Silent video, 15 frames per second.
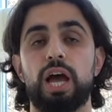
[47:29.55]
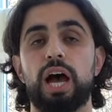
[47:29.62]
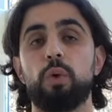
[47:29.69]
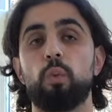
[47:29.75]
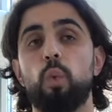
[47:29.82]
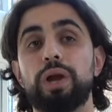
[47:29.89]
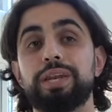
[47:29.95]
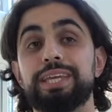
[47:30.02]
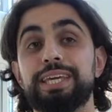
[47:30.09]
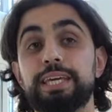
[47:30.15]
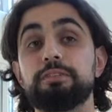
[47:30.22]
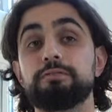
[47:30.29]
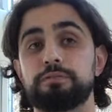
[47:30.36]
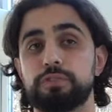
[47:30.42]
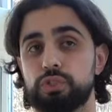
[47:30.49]
And what
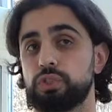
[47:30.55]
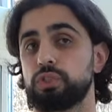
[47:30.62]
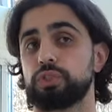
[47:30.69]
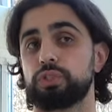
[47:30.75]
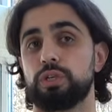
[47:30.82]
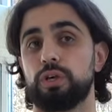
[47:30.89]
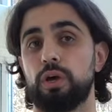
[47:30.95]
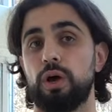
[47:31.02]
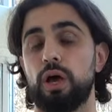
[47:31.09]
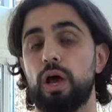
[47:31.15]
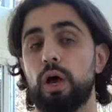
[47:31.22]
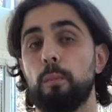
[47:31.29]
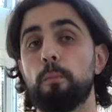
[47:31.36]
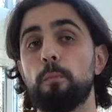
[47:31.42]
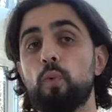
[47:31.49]
gives
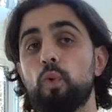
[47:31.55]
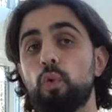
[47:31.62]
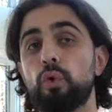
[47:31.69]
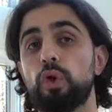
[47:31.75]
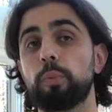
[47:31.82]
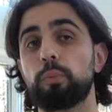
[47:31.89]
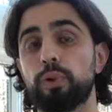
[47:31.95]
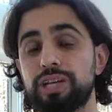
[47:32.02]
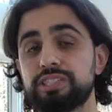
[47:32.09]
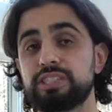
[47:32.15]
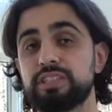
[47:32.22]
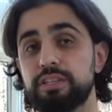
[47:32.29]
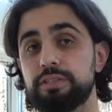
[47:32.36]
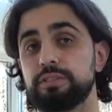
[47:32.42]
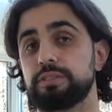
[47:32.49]
moral
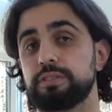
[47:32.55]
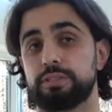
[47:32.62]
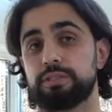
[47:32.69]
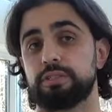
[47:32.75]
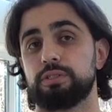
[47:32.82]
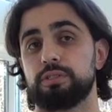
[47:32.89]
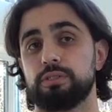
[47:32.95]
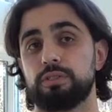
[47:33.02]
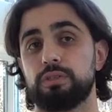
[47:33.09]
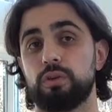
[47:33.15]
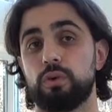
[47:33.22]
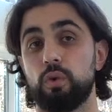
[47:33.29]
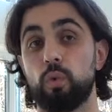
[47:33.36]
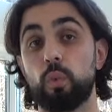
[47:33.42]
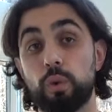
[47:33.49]
precedent
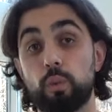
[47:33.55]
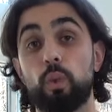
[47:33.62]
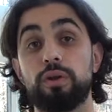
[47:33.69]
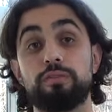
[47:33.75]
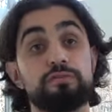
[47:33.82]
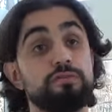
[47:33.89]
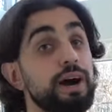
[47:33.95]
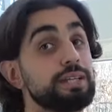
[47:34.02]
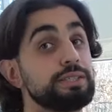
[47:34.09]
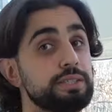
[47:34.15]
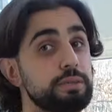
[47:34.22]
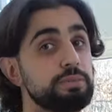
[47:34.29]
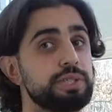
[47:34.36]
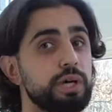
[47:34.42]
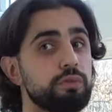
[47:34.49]
when one finds
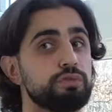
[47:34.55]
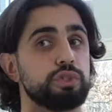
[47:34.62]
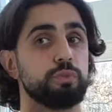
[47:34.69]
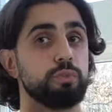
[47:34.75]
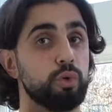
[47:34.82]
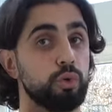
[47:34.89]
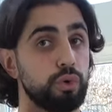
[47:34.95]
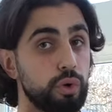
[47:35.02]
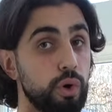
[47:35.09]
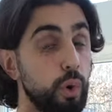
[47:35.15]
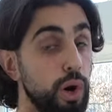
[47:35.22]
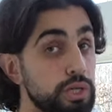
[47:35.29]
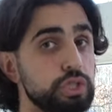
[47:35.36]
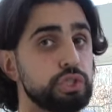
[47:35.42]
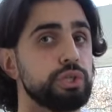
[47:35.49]
themselves in a moral
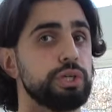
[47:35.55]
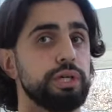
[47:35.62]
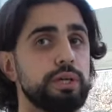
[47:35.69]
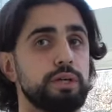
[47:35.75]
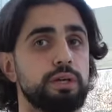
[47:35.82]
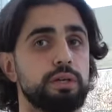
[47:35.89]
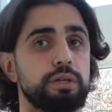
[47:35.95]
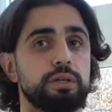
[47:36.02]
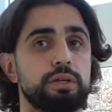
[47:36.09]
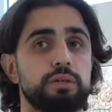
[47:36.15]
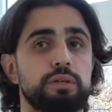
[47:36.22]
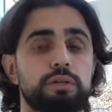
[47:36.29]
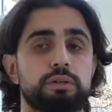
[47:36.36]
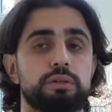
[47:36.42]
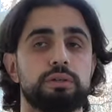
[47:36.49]
quandary?
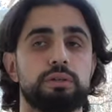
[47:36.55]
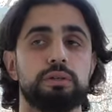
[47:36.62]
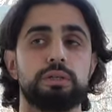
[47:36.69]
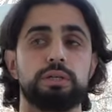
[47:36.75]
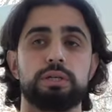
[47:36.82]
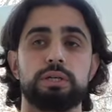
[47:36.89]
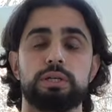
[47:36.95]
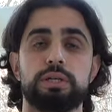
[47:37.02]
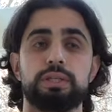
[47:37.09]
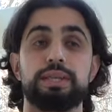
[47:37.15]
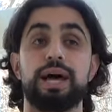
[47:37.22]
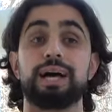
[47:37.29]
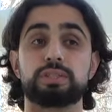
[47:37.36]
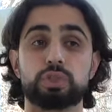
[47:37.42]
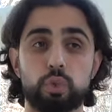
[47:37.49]

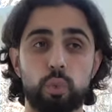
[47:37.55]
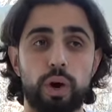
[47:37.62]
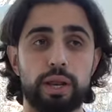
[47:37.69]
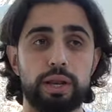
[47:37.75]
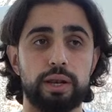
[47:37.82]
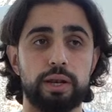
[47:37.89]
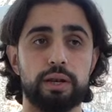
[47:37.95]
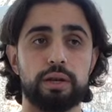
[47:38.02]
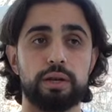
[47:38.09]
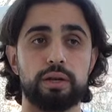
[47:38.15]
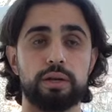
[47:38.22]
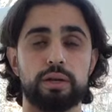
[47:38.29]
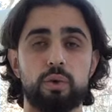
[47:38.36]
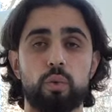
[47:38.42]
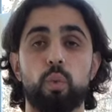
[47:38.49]
That's when
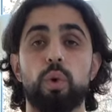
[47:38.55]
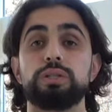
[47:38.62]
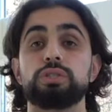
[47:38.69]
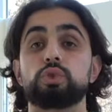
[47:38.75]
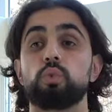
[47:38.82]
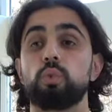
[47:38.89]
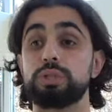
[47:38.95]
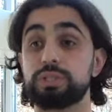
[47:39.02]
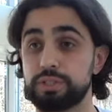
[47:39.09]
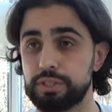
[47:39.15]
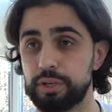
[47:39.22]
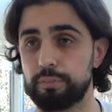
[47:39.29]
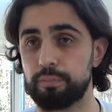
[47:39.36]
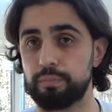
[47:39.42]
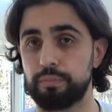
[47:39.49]
one's
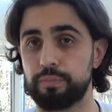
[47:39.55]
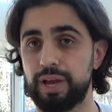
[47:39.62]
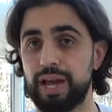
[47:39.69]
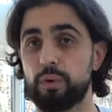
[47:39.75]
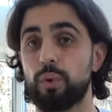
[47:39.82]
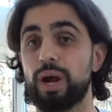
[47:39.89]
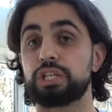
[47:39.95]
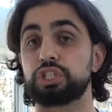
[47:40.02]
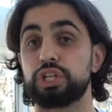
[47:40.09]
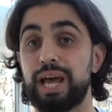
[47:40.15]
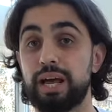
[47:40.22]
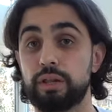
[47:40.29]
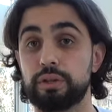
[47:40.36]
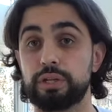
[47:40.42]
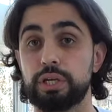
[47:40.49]
wisdom and
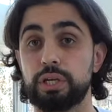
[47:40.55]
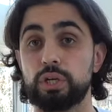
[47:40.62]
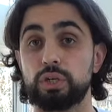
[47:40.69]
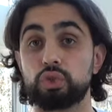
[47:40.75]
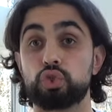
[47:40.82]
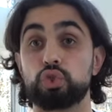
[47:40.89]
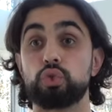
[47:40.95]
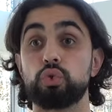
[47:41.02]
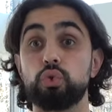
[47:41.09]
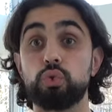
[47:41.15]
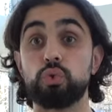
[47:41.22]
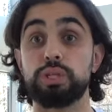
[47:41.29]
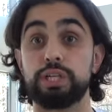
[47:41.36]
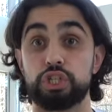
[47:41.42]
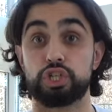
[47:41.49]
rationality
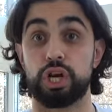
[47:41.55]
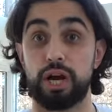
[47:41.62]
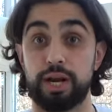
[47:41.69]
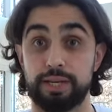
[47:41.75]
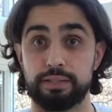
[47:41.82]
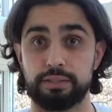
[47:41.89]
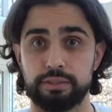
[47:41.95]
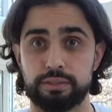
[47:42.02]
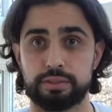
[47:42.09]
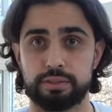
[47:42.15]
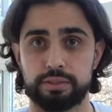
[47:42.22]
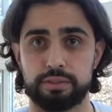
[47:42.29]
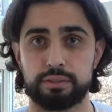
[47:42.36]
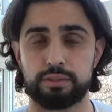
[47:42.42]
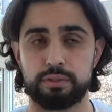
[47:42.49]
truly shines.